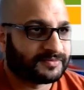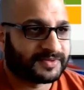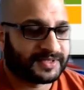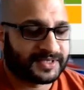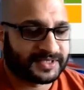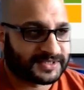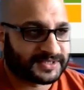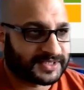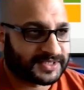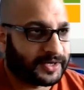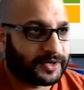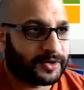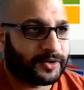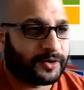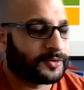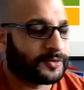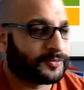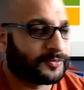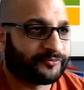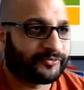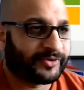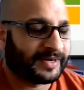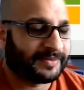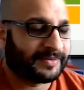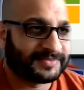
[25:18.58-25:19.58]
things like
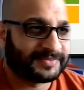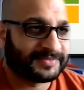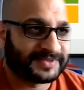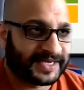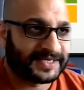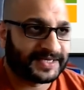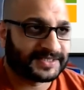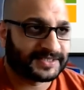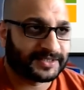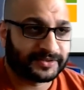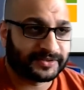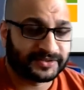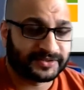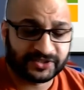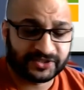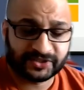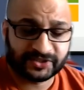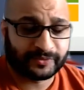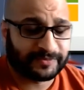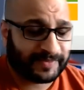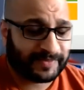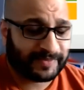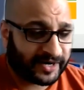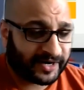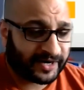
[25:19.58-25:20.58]
on-prem data, just
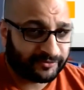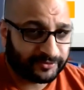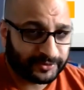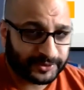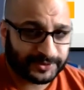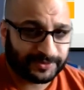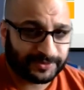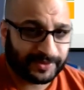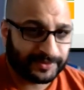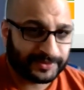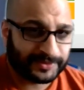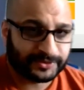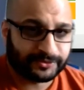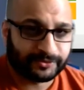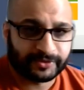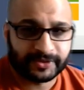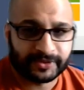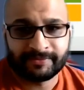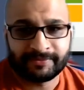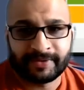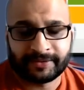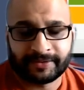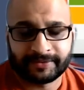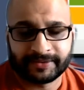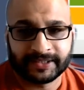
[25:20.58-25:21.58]
with Power Automate we're talking
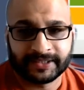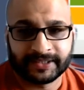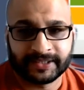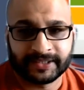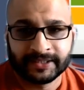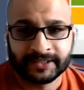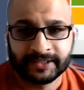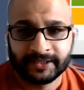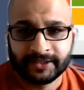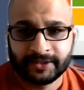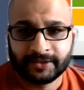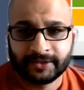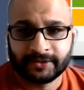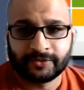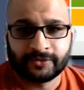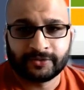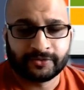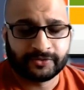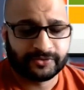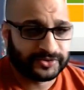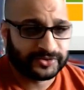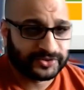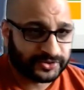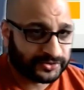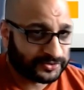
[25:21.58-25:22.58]
about here, or
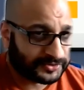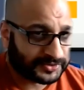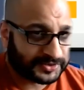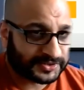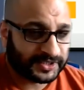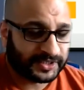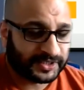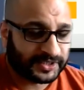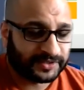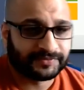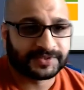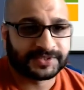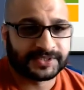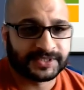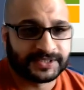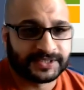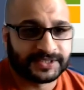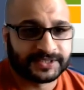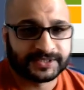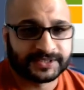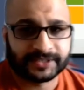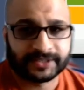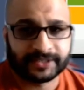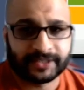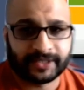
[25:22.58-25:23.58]
Azure
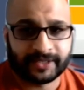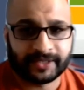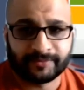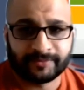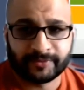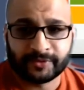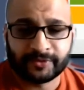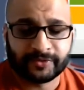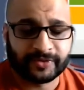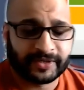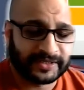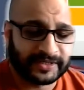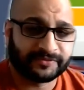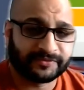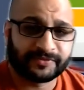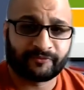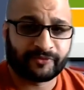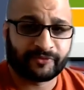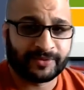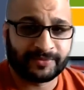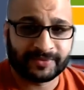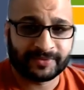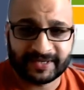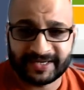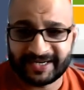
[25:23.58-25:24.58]
services, or any of the
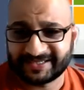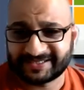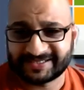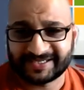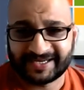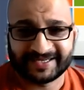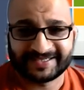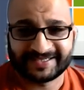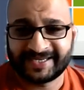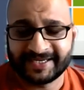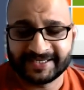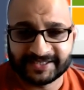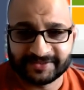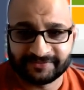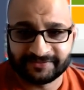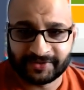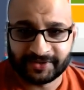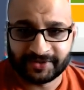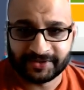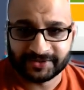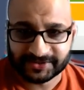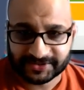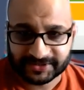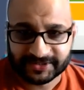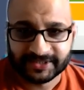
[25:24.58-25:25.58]
premium connectors like
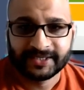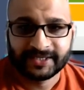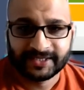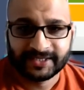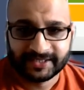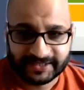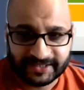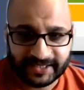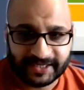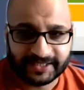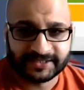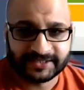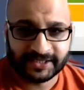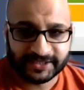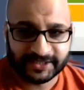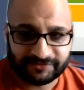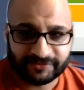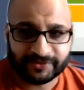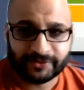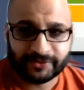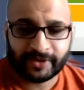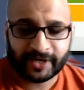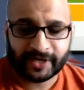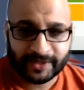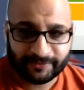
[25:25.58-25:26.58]
Dataverse, that does
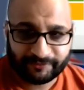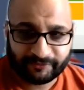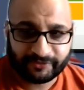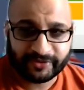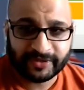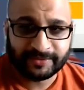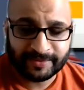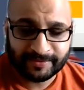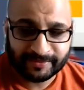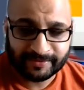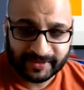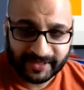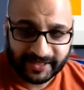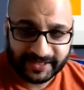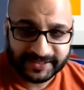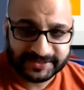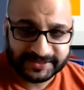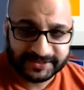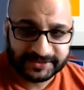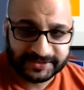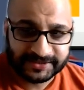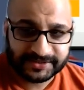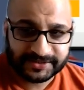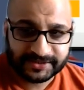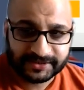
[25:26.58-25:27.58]
require premium
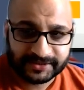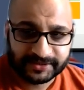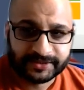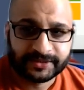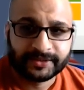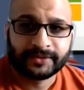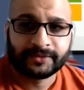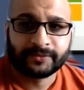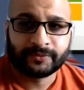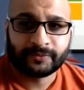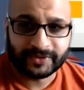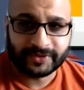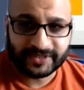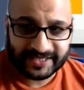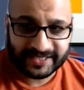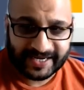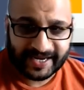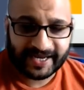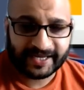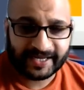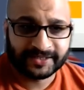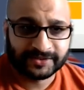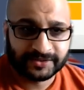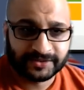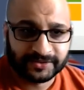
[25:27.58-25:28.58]
license. What you
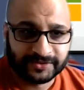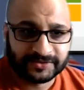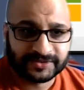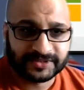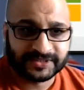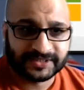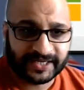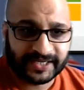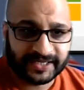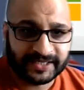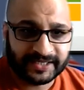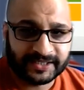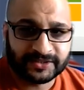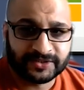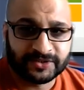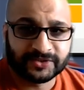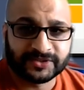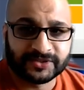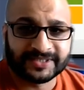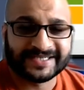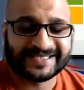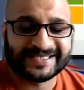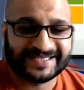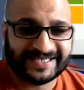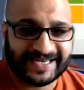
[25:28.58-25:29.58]
can do today
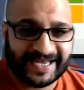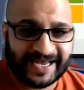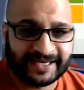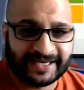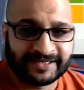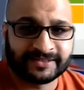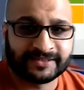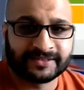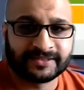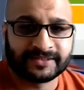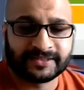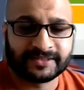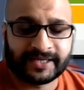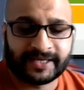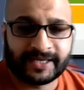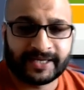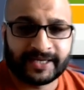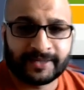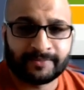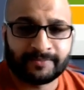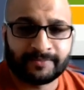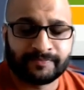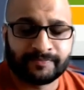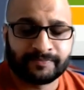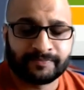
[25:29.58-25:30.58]
using standard
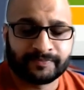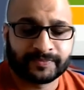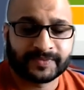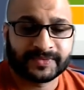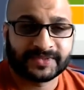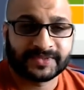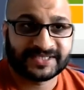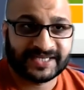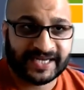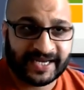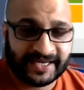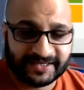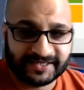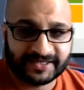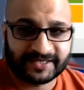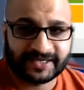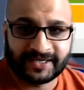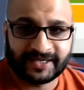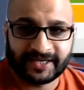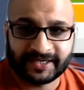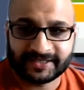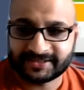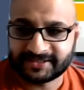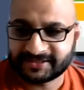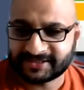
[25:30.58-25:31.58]

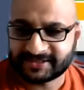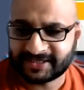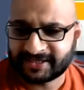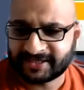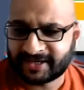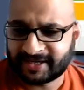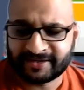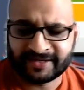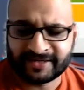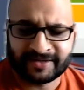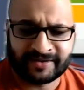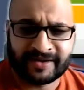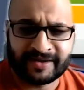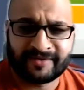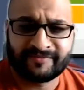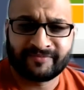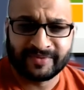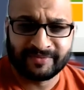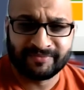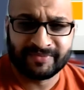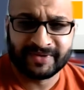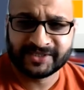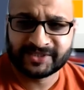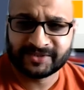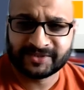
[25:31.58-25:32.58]
connectors, and I know I've
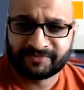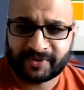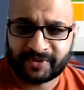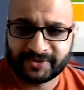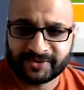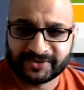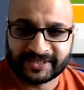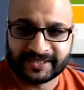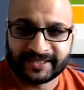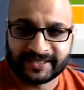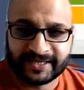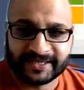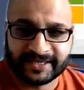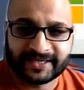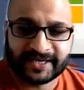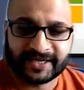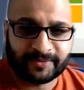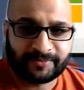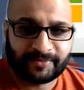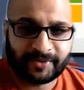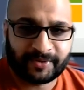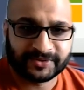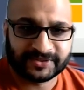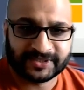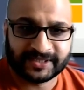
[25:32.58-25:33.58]
been meaning to post the link,
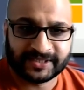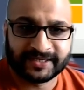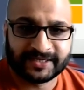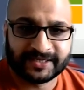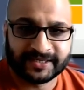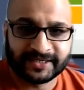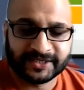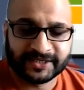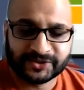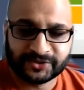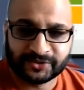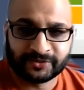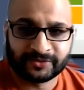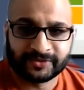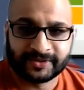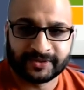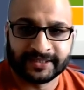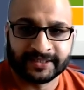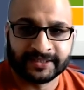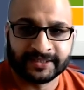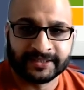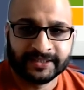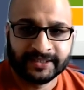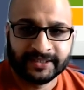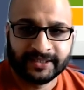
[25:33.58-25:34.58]
I'll post the link in it
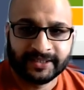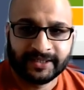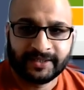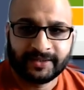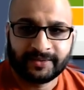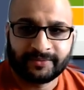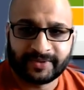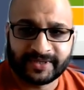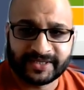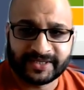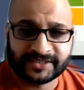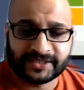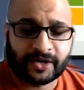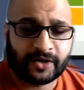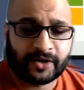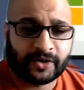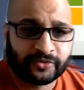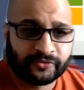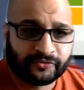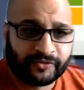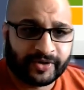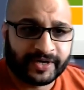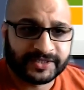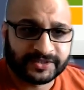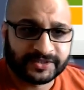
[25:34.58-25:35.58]
shortly, but there's a
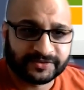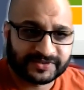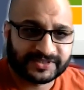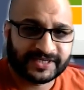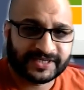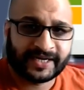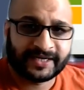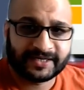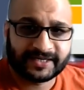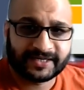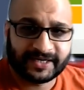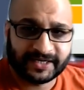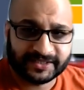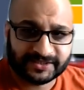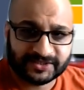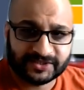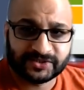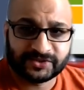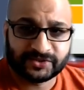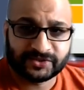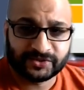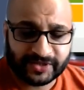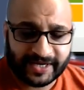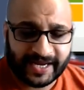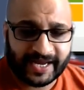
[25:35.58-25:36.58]
whole range of standard
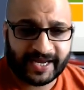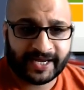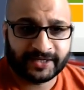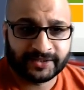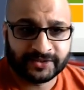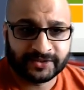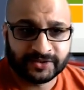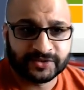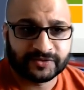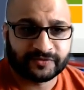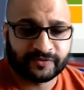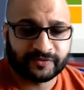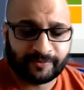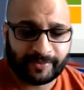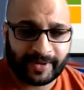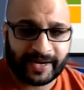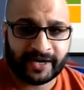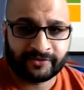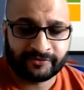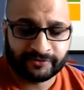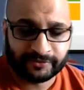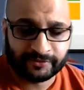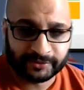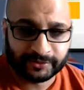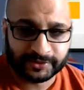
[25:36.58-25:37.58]
connectors you can use for
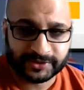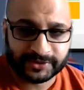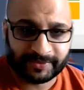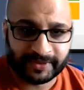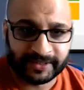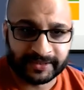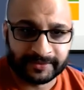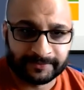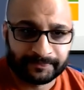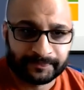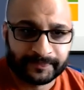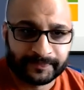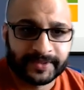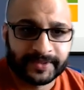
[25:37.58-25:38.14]
Power Automate.